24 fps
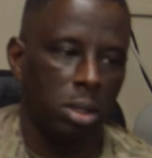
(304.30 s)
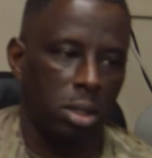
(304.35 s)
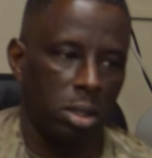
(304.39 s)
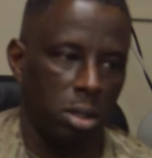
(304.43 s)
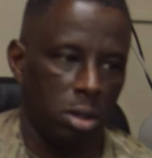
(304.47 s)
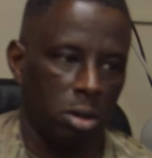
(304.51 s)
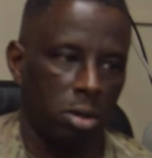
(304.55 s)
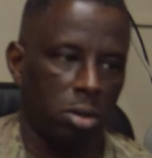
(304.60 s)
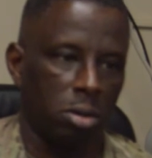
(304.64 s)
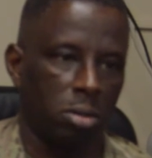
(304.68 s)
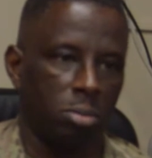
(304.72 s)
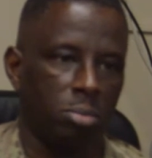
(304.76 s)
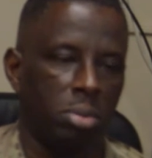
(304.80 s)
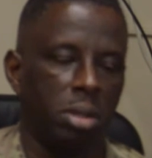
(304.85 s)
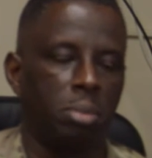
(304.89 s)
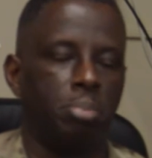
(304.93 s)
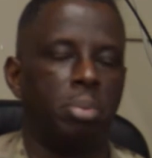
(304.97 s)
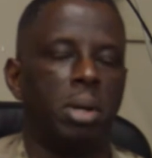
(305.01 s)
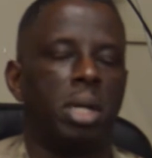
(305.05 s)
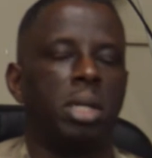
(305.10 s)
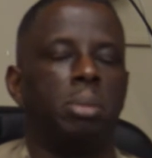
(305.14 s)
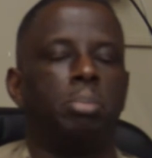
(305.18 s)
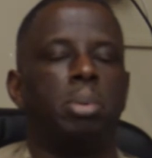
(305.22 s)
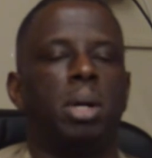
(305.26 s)
you know be
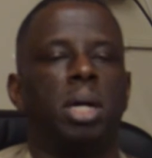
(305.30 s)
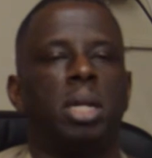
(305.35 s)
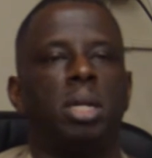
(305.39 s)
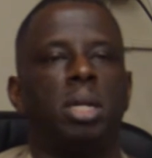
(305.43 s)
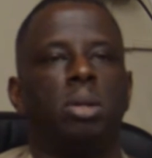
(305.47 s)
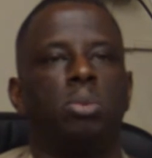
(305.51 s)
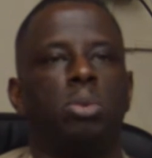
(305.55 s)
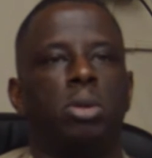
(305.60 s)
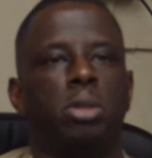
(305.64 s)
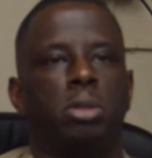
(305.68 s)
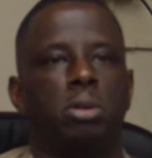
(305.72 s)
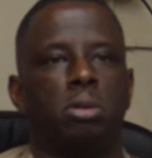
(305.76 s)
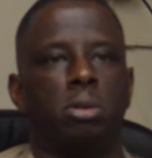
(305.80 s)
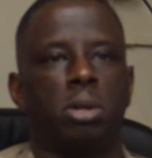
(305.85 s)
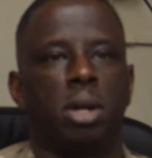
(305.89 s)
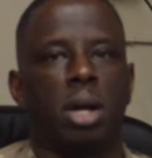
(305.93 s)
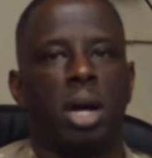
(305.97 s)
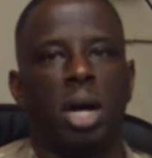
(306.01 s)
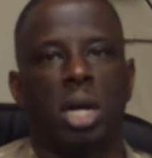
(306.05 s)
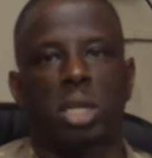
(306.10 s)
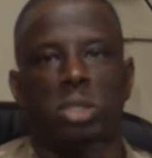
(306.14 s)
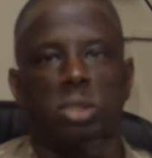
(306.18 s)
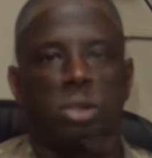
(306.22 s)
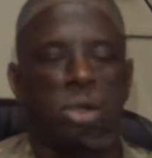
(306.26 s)
buddy buddy with your
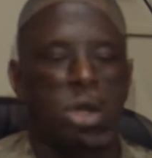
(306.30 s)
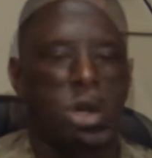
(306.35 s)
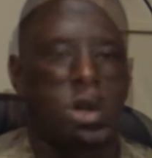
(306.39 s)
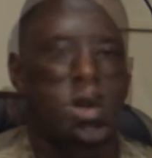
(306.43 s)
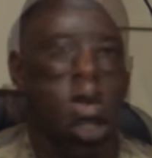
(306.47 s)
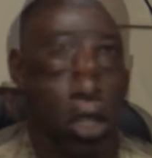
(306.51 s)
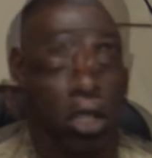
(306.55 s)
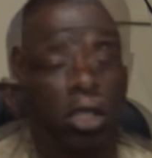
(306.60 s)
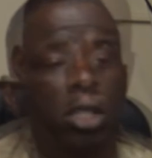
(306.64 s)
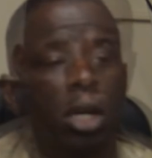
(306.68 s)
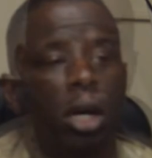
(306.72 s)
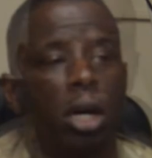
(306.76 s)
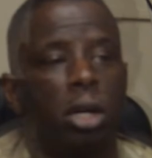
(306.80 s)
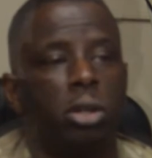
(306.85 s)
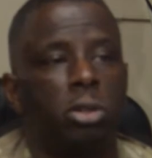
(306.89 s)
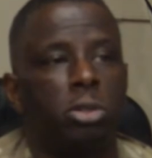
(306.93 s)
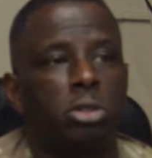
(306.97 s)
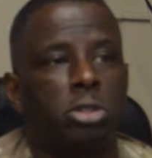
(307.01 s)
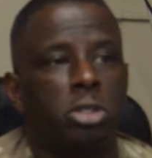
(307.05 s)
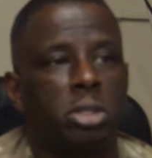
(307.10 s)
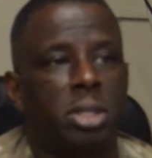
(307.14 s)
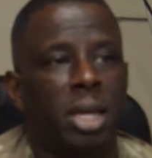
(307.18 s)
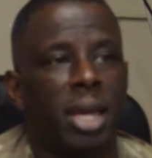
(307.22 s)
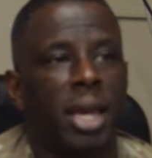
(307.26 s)
guys? You need to
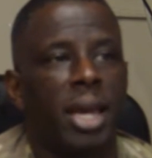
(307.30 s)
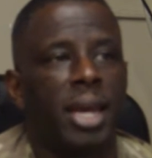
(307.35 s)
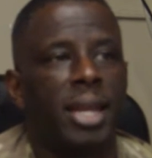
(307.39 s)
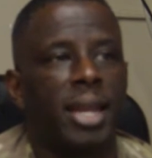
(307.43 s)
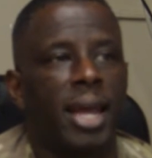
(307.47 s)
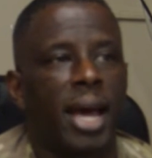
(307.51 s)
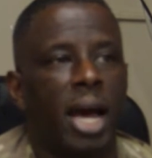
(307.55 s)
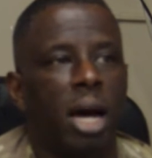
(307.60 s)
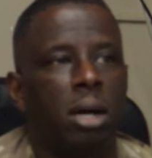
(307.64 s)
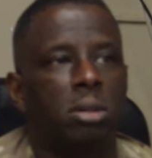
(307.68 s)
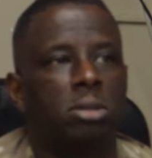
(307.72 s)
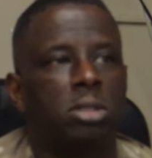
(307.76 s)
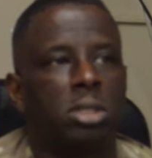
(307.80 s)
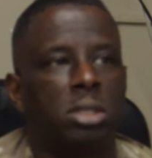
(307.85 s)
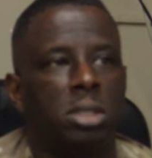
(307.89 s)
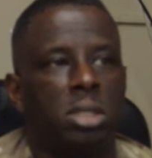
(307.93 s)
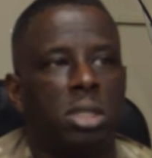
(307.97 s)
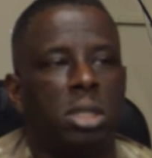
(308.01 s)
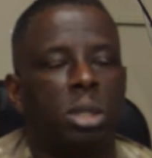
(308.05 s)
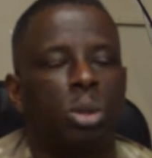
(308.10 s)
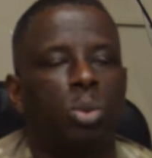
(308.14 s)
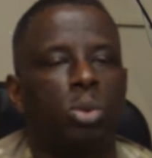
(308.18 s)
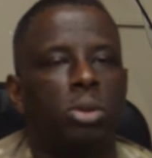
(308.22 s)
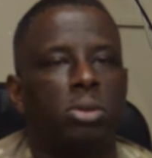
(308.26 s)
understand how to
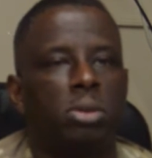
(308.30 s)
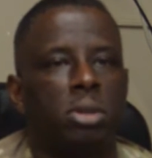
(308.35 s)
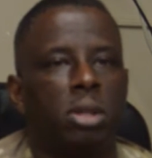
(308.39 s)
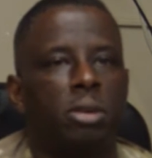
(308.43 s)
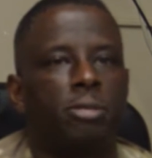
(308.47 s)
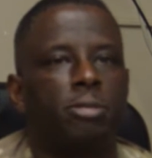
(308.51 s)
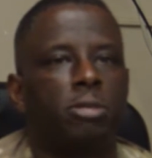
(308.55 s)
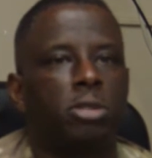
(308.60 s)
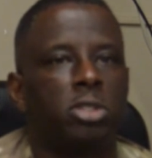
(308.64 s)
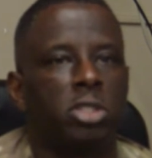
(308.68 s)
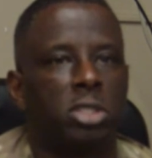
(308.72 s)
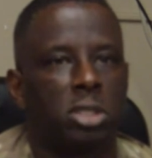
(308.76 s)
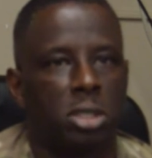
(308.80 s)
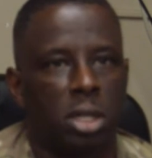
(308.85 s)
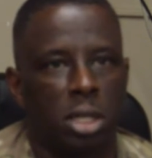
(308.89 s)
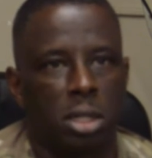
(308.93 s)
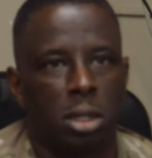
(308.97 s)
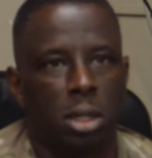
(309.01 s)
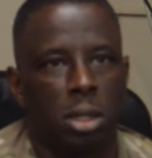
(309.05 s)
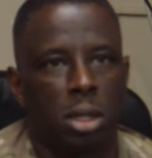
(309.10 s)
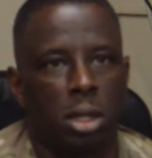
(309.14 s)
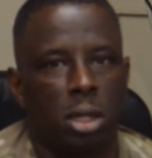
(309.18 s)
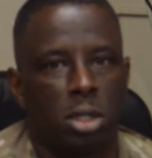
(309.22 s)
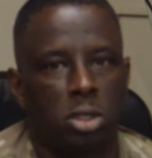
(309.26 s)
deal with different
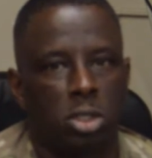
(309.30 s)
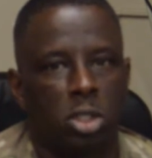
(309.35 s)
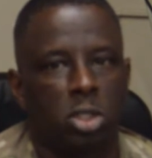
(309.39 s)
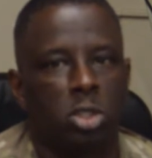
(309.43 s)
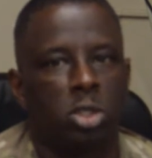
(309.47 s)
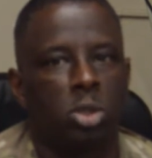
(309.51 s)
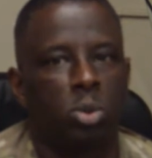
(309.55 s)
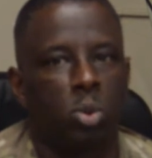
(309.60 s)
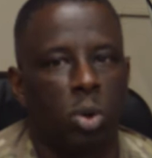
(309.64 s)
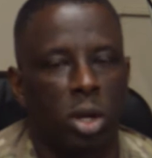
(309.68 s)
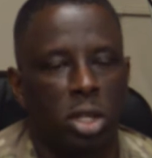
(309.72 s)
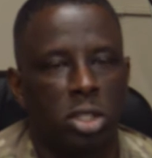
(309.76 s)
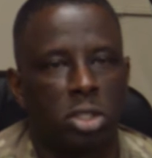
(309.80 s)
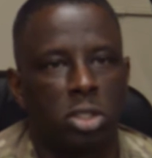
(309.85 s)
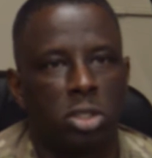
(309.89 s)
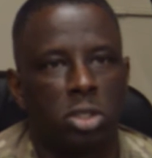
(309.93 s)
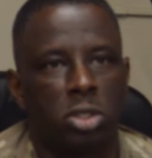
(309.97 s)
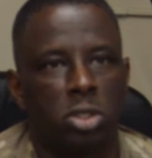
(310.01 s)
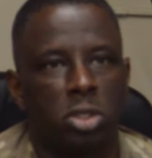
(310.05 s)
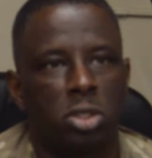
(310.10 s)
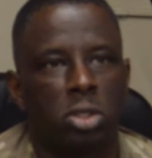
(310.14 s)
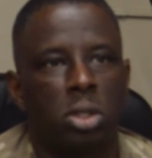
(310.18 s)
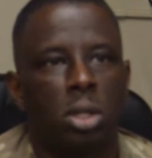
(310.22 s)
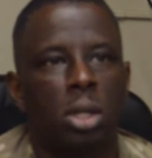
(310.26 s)
uh,
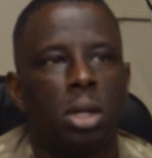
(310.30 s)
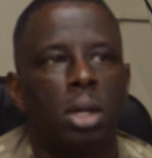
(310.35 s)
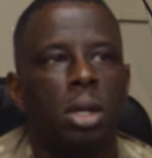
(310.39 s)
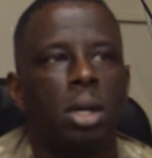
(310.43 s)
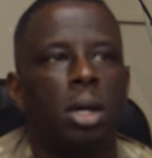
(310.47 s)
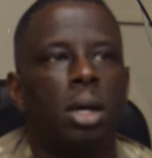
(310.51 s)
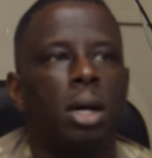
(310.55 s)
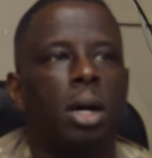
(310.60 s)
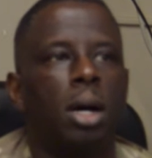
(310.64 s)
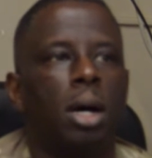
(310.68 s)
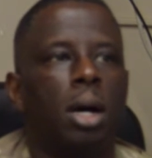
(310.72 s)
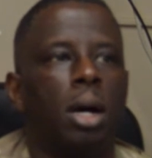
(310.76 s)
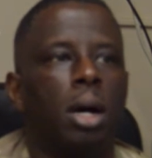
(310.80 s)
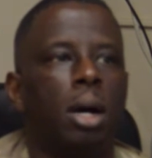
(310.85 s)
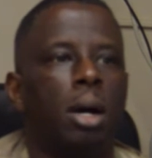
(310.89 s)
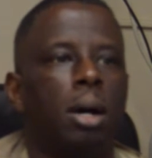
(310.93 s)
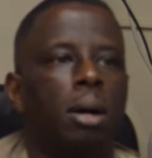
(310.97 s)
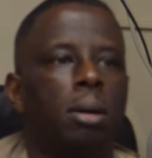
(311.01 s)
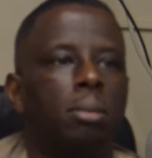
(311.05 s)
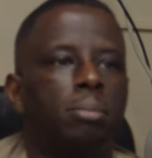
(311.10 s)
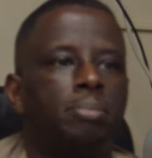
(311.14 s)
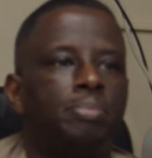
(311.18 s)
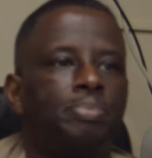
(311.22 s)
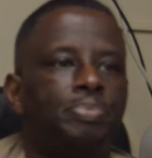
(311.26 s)
situations,
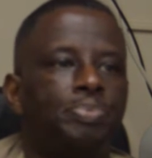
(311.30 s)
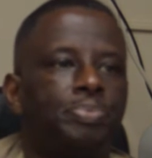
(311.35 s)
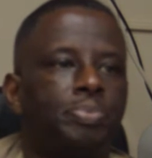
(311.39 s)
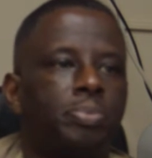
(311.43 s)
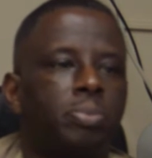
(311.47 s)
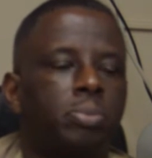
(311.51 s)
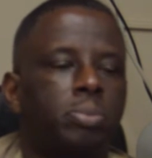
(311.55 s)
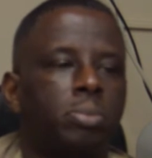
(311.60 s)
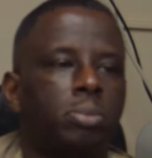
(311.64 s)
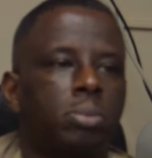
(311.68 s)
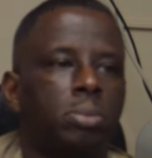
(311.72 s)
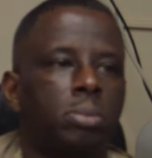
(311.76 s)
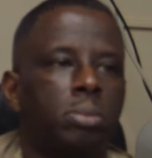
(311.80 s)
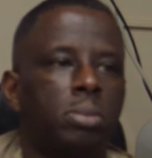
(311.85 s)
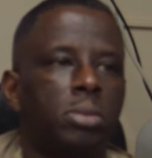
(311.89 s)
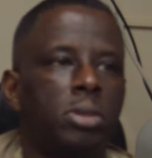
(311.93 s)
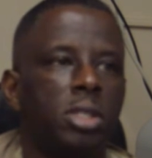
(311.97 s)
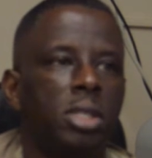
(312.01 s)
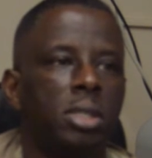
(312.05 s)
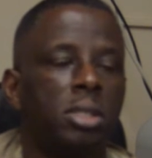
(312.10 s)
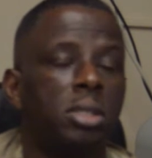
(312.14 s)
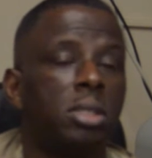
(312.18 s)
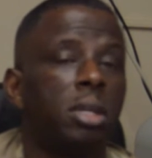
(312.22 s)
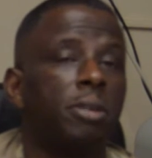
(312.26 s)
um,
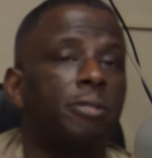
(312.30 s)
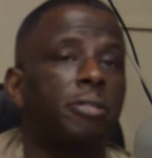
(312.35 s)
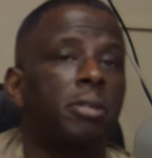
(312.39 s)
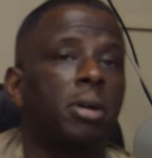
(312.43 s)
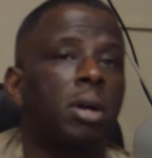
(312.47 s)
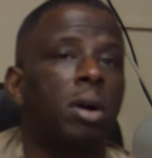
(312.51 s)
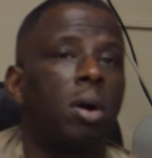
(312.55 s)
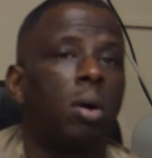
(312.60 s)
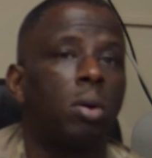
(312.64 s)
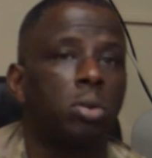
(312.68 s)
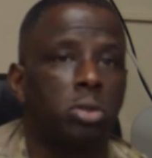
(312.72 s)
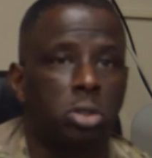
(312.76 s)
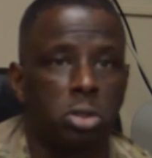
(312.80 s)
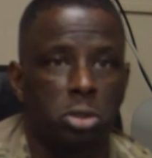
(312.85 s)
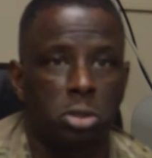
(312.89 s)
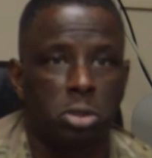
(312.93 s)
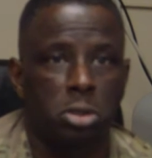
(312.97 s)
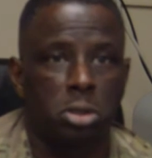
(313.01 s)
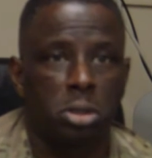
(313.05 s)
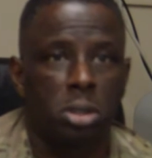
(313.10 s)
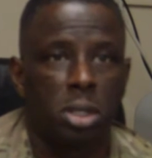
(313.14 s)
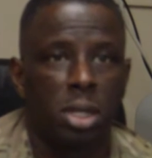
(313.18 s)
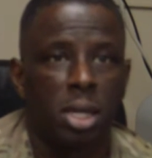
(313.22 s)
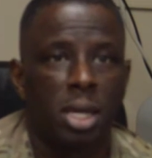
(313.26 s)
different
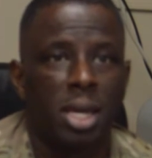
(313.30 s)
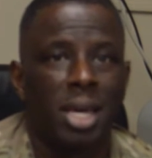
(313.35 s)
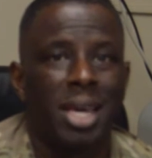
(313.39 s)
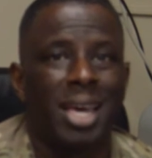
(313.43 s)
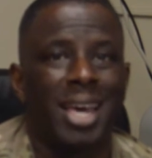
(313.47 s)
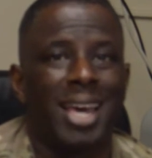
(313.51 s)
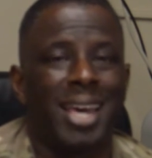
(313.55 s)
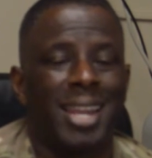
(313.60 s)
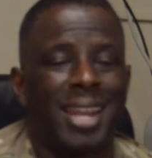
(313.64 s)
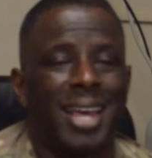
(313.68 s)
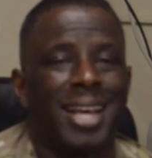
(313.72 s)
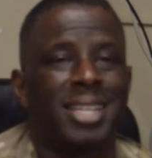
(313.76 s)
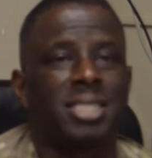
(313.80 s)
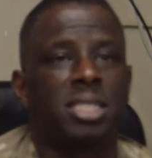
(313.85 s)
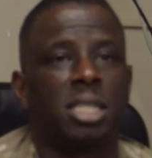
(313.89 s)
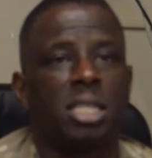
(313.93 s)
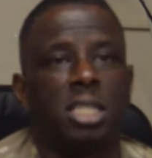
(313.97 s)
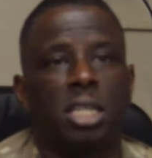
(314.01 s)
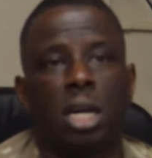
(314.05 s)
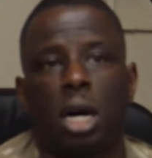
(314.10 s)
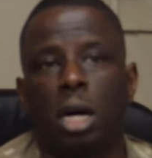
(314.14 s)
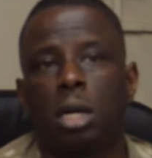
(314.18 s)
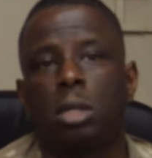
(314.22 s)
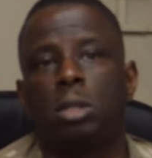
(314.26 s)
cultures. And as a
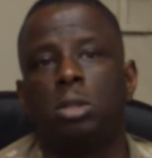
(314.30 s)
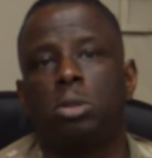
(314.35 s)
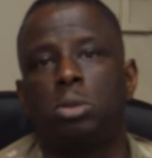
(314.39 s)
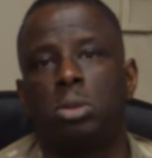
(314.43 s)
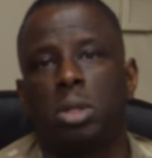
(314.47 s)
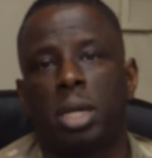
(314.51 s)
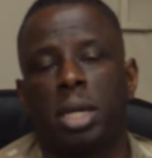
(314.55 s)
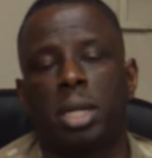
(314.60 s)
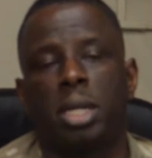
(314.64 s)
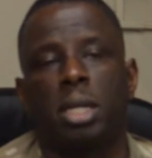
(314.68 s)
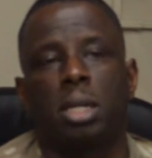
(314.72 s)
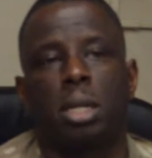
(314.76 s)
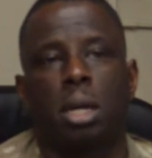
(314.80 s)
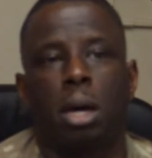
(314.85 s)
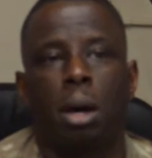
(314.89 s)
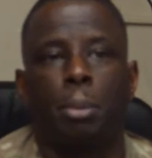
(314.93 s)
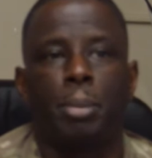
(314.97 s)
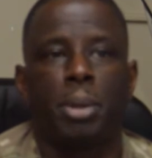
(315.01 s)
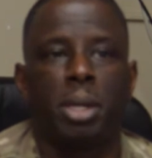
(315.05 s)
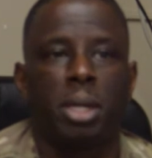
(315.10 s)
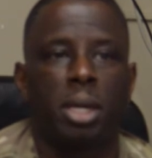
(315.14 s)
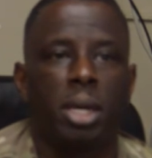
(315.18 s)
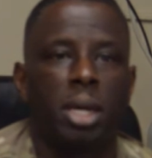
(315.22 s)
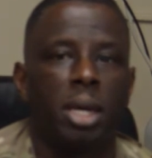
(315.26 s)
young lieutenant
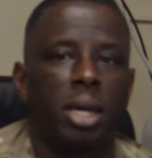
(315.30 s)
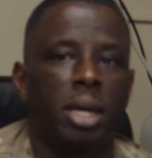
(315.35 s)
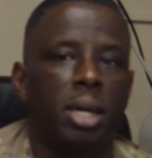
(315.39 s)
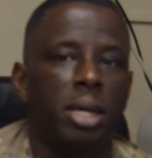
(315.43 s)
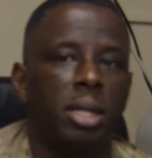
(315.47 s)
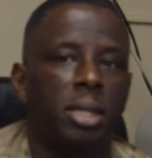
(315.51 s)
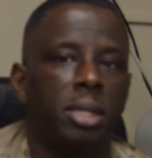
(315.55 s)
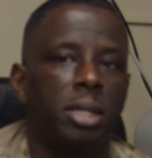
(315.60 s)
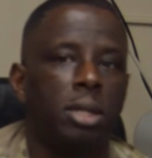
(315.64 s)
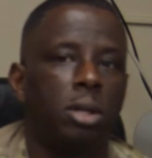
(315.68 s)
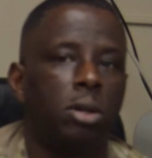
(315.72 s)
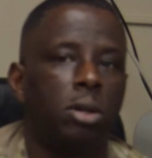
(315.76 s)
coming in,